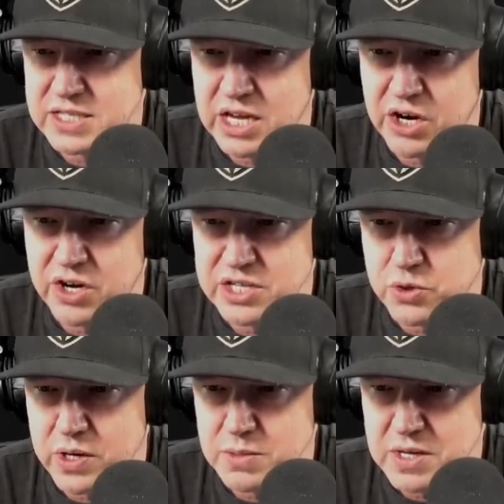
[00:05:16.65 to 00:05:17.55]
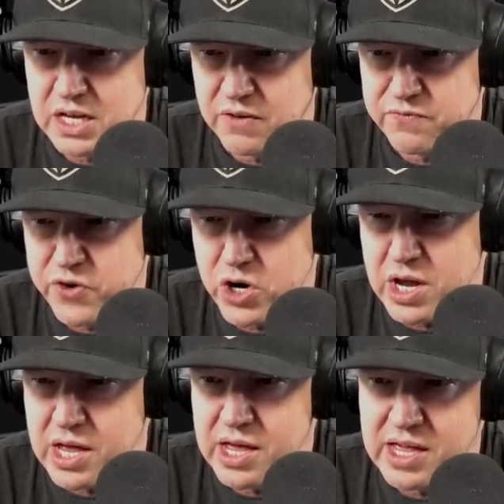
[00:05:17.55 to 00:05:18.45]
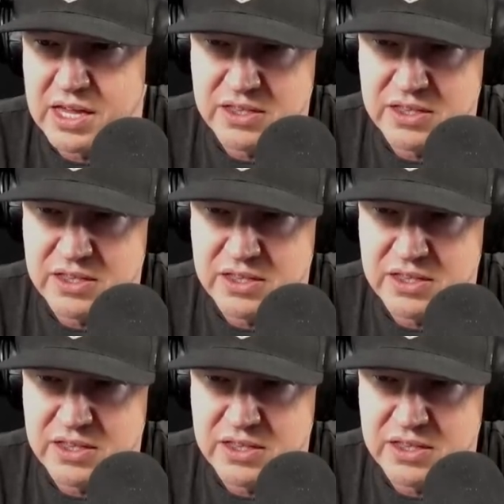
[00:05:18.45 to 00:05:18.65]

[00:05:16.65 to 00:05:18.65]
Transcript: There is going to be an uh, uh,